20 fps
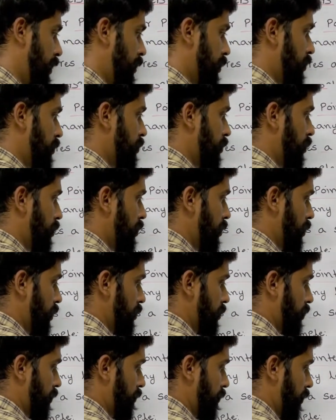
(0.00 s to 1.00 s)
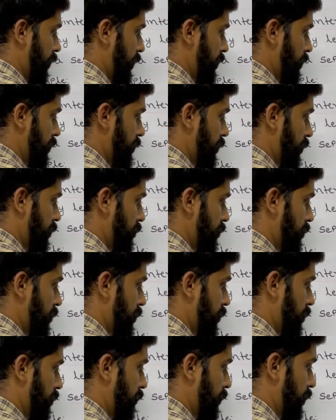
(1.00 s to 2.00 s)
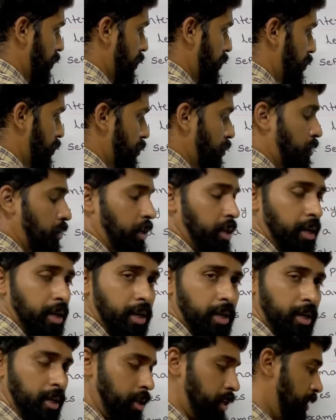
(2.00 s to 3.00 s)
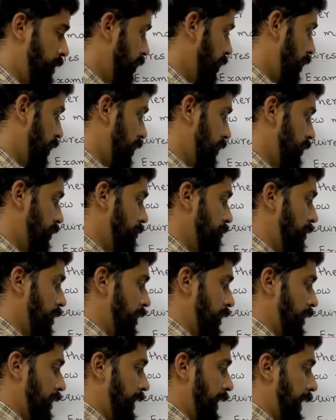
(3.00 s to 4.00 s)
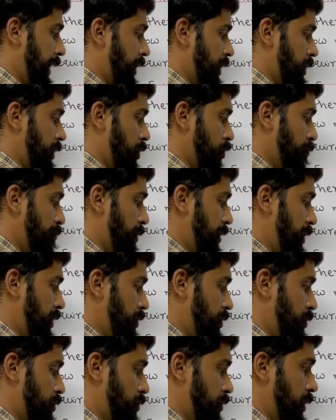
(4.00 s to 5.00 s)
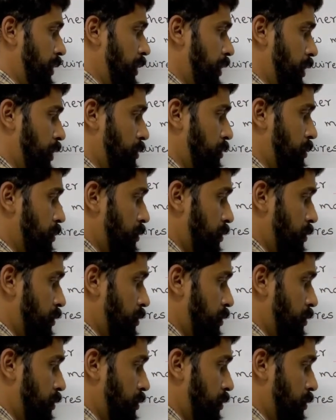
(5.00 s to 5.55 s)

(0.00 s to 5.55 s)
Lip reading: So 1001 is stored here, and similarly address of b is stored in q.